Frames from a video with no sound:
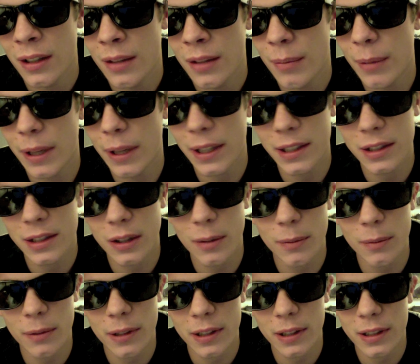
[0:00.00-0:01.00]
Man, as
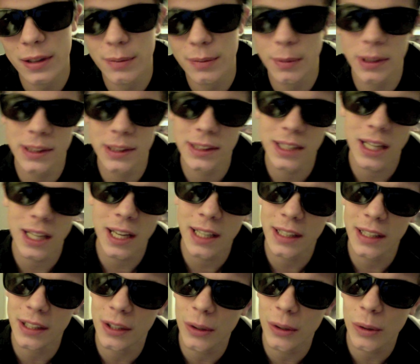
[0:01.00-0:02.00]
much as I
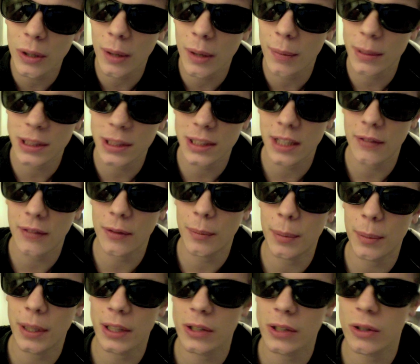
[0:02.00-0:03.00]
hate to do it, I'm just going to have to
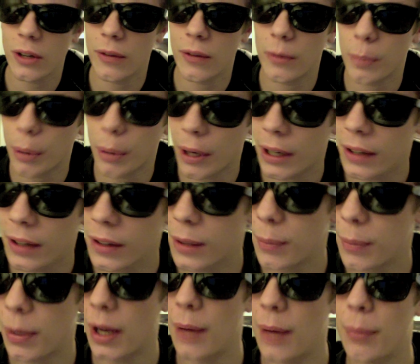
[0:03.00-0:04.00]
pick Trevor Prangley
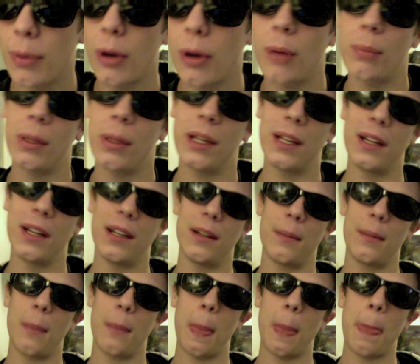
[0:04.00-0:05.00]
by probably,
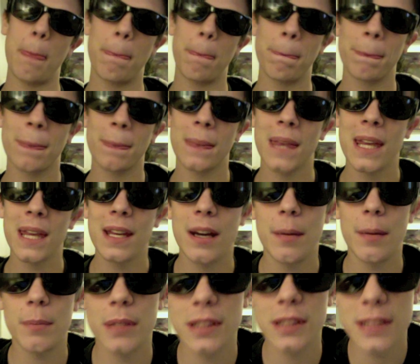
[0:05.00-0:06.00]
I'm
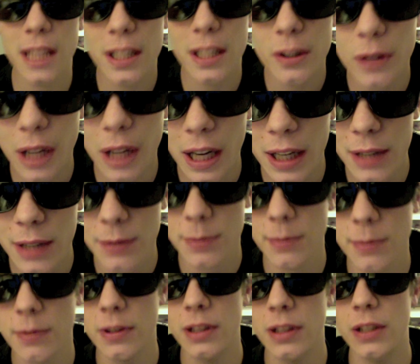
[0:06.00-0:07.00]
going to say
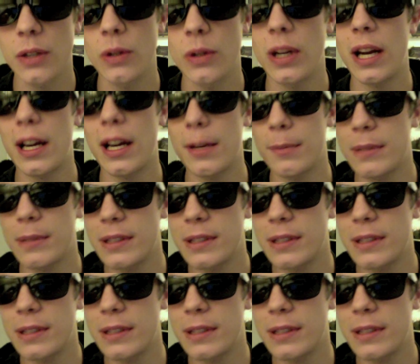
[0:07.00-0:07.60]
unanimous